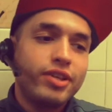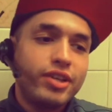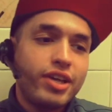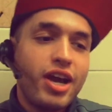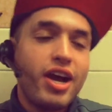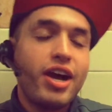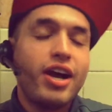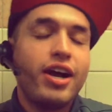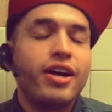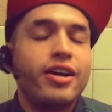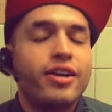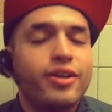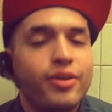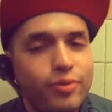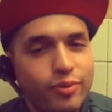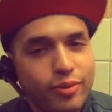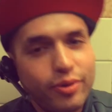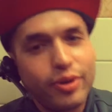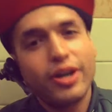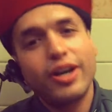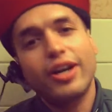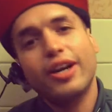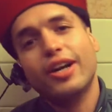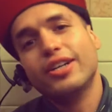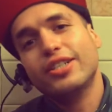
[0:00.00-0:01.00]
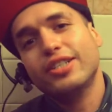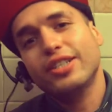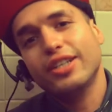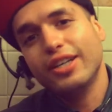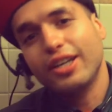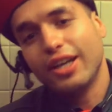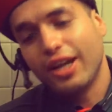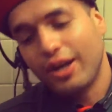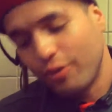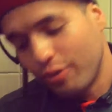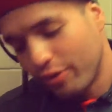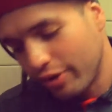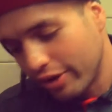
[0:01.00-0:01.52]
yeah, we're actually
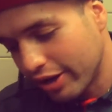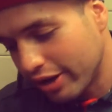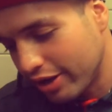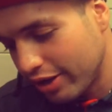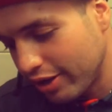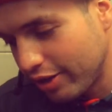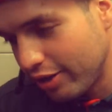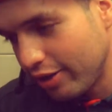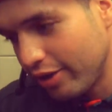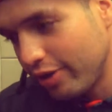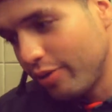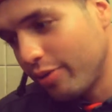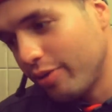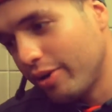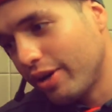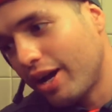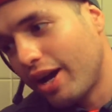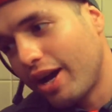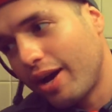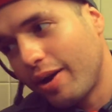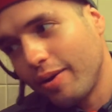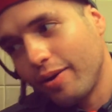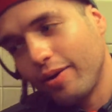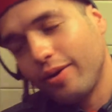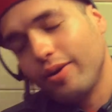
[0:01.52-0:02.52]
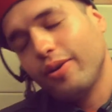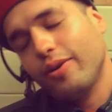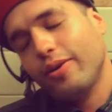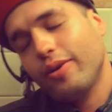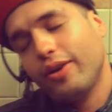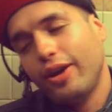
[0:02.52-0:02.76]
uh, we're gonna uh,